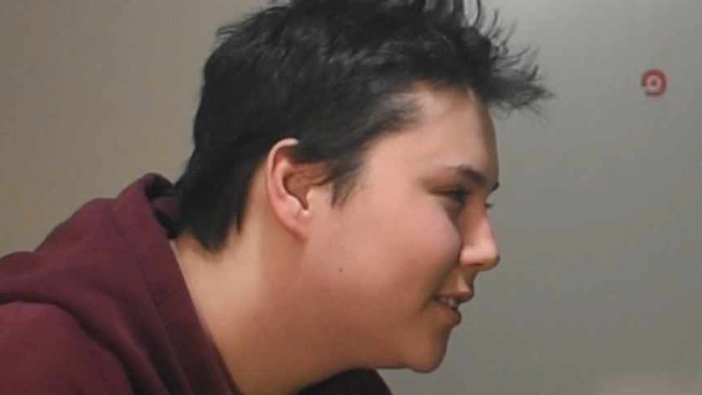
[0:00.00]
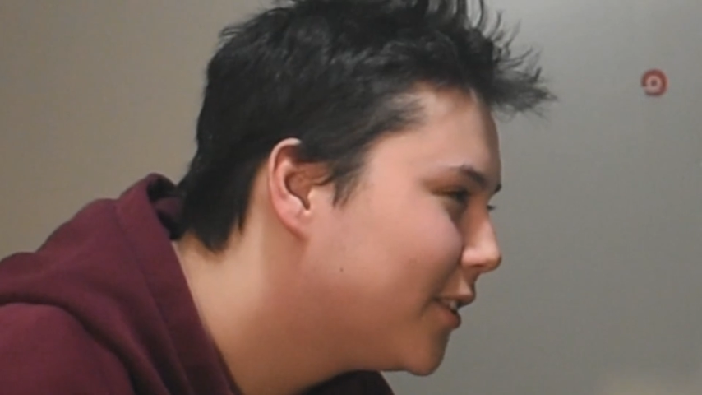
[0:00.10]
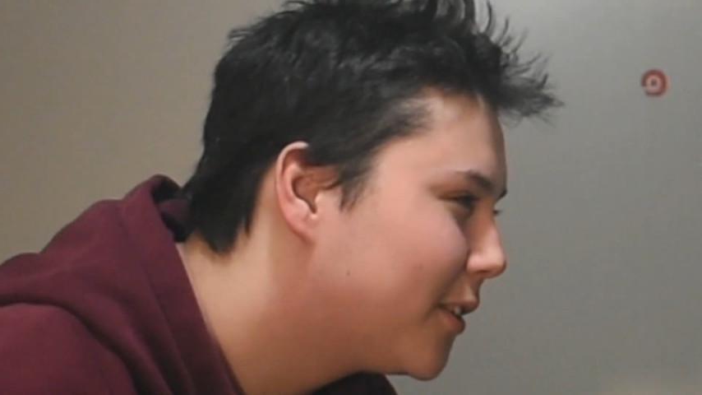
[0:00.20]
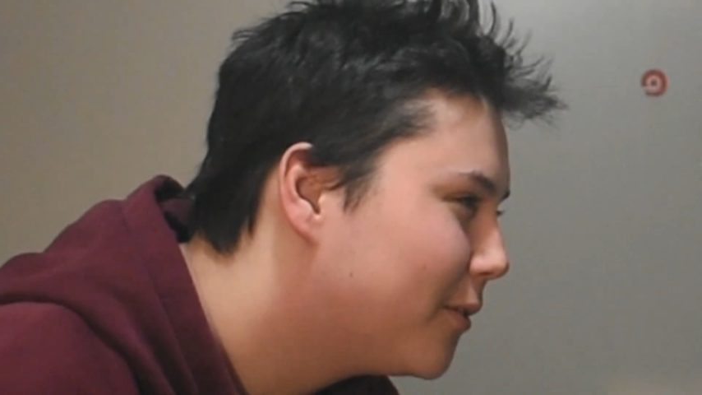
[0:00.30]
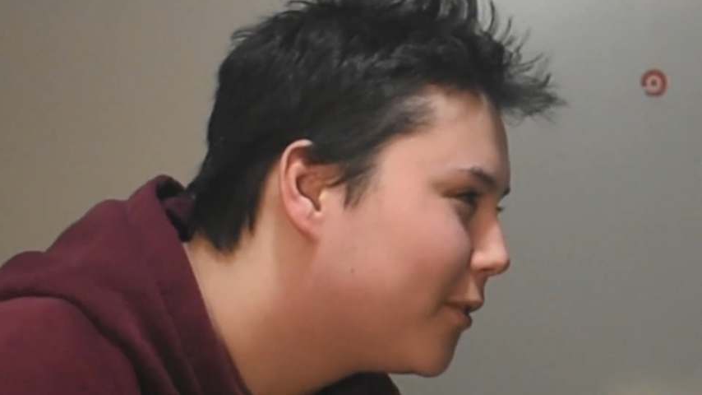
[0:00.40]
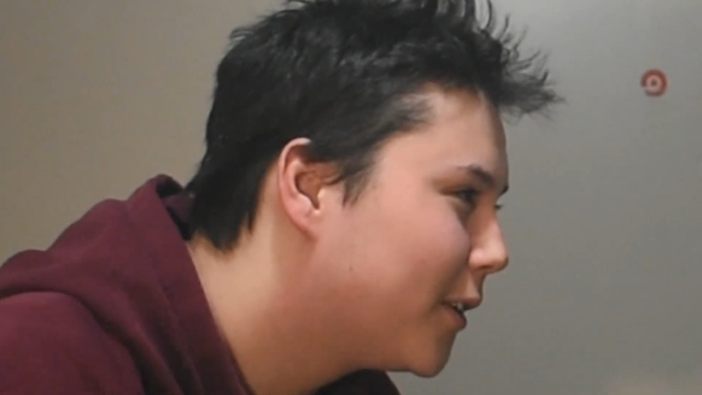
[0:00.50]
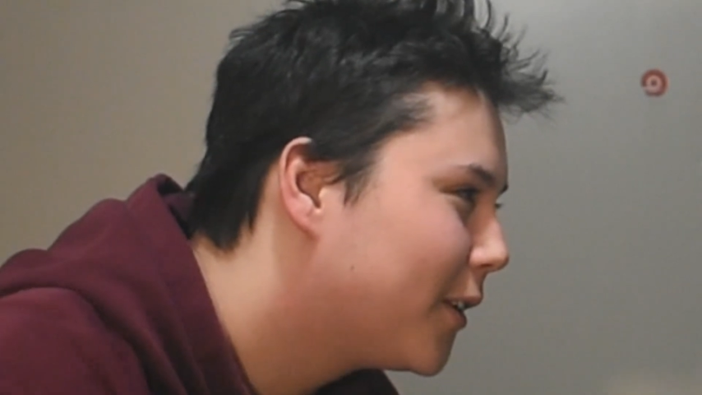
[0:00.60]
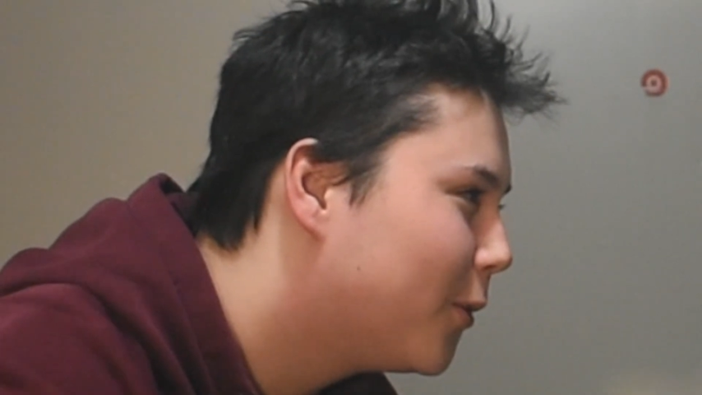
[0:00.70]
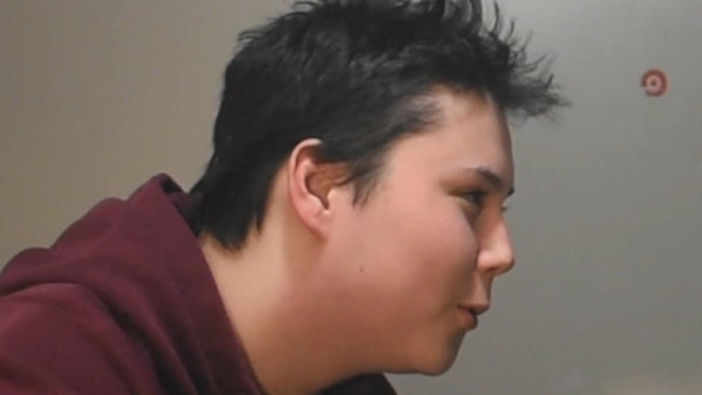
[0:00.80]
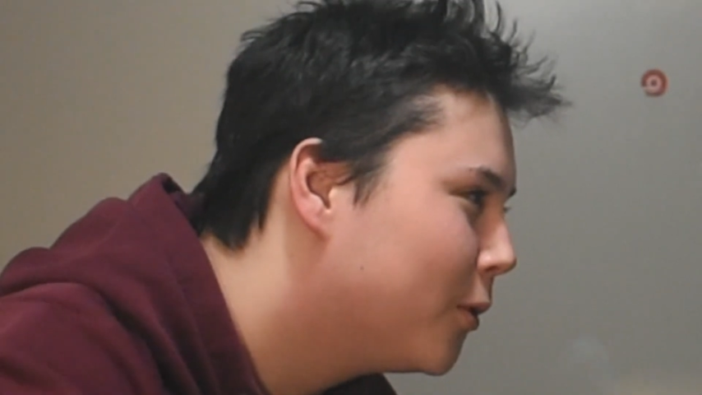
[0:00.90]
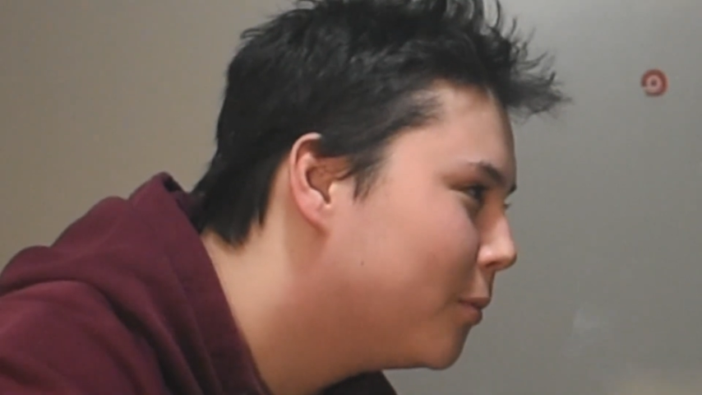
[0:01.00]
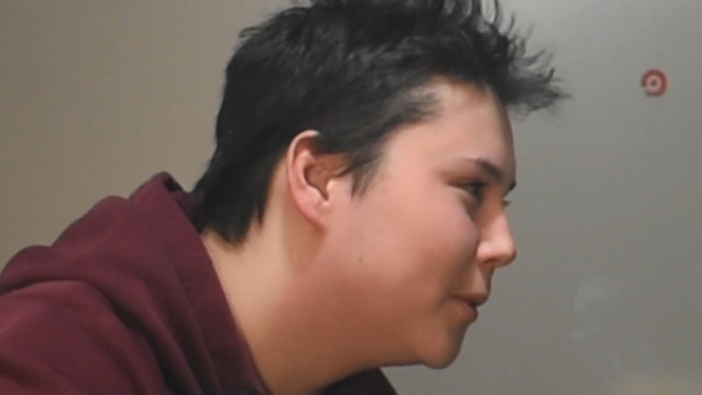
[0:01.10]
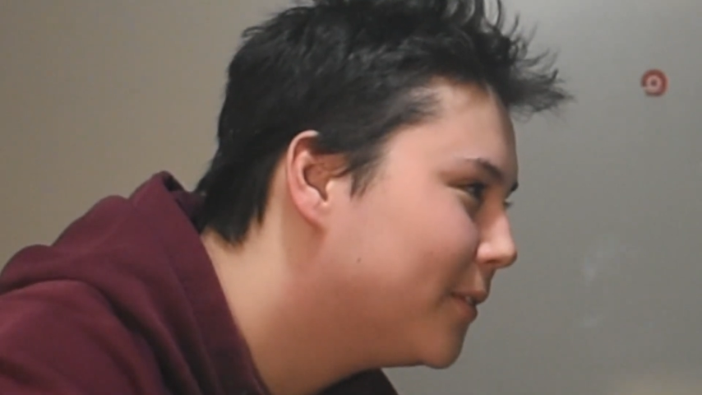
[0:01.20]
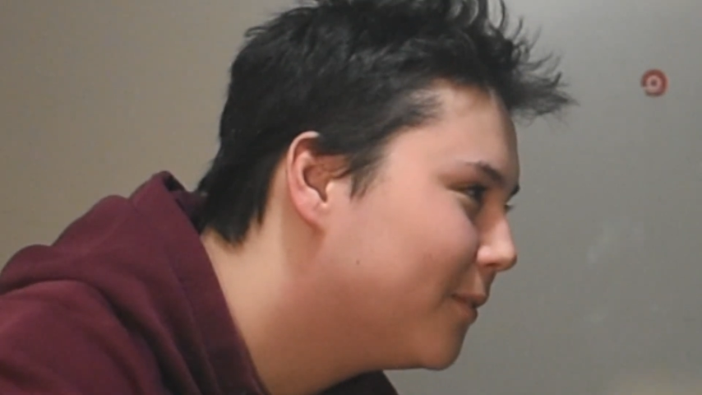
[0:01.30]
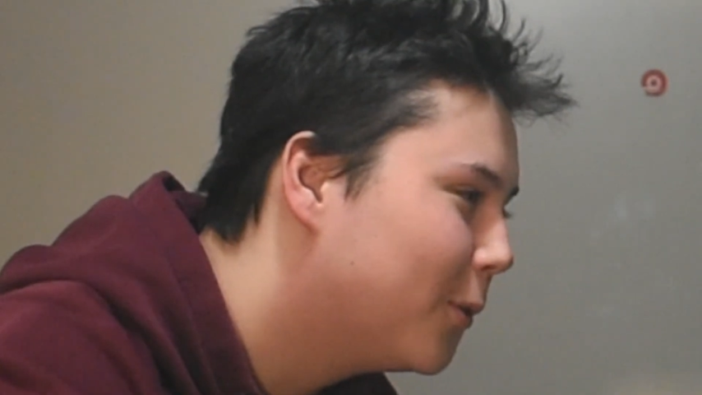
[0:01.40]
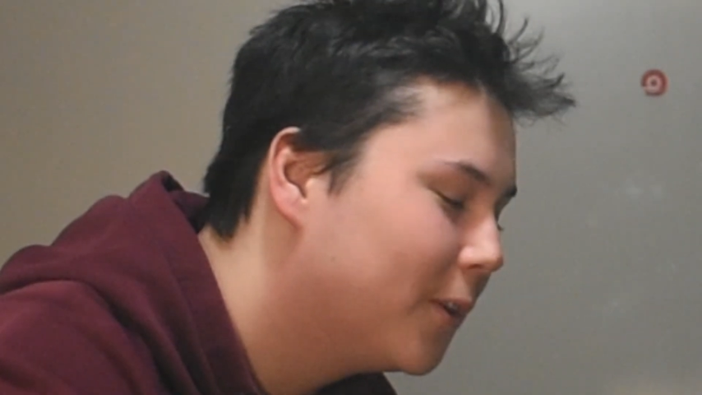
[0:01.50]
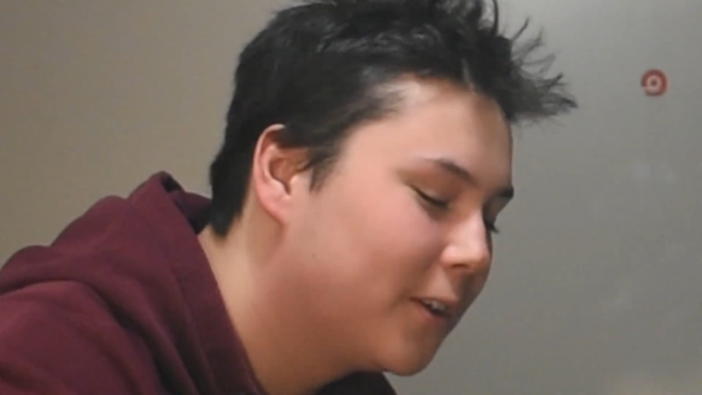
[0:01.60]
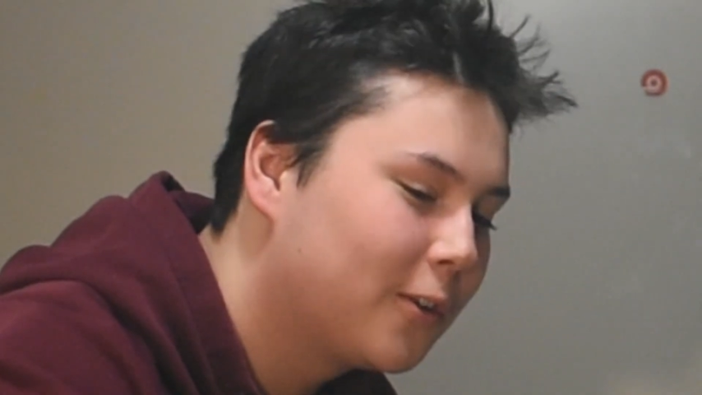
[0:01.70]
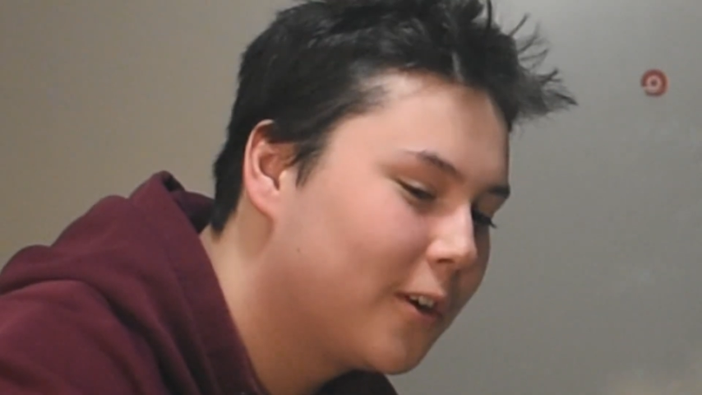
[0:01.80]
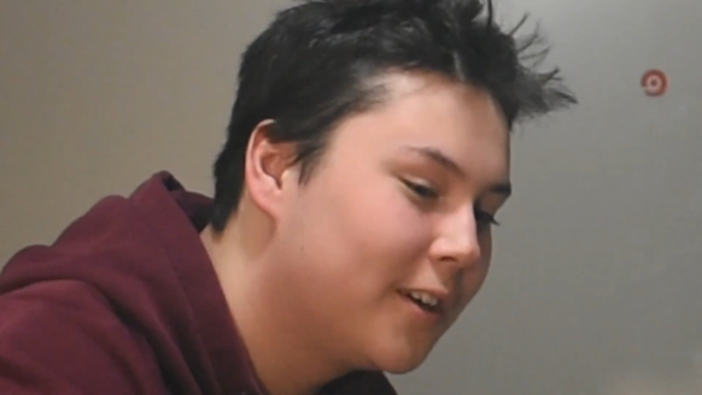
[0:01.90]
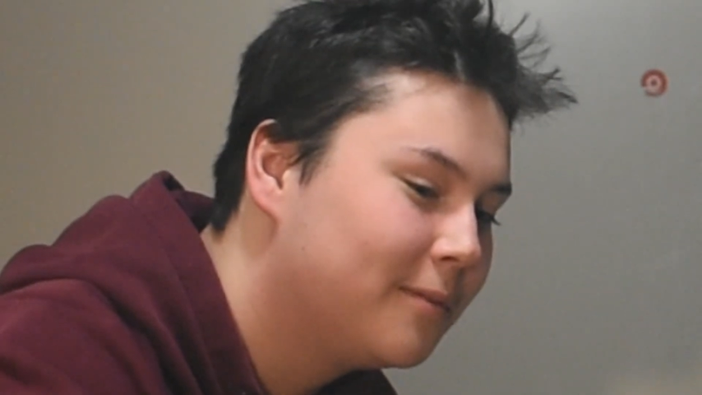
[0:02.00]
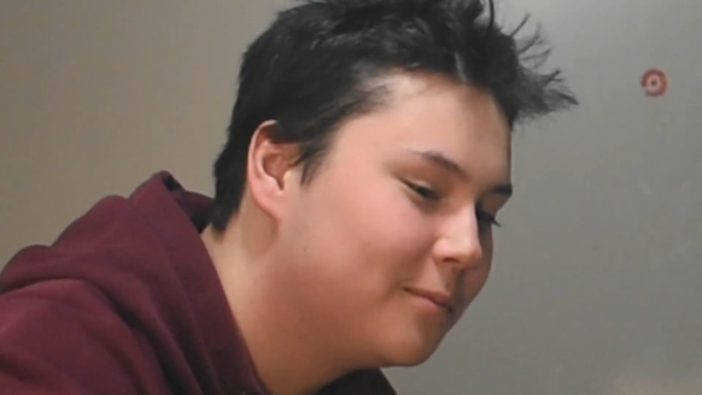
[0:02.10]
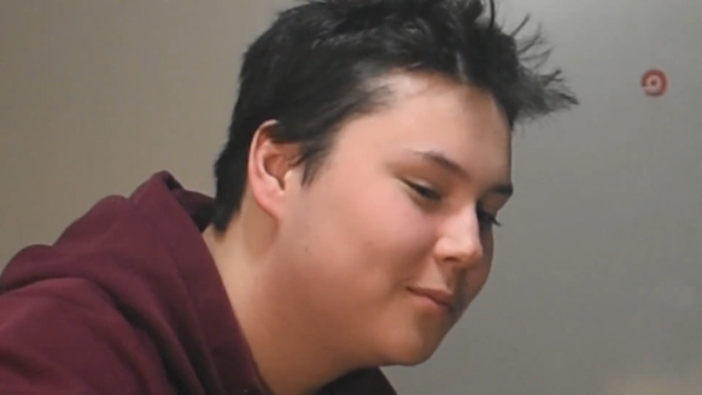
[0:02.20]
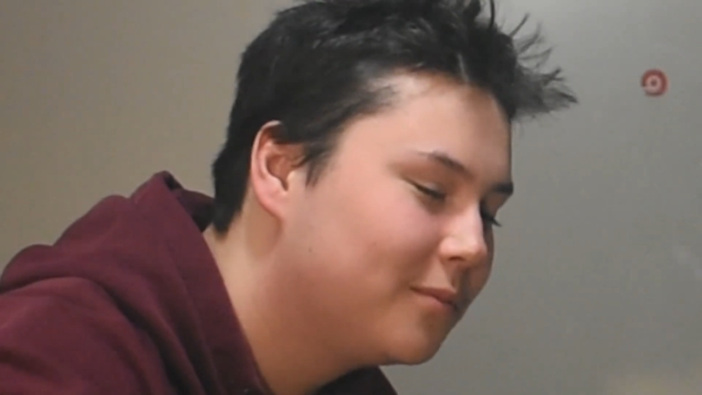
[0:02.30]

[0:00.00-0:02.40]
so I can fucking hold them and will they cry.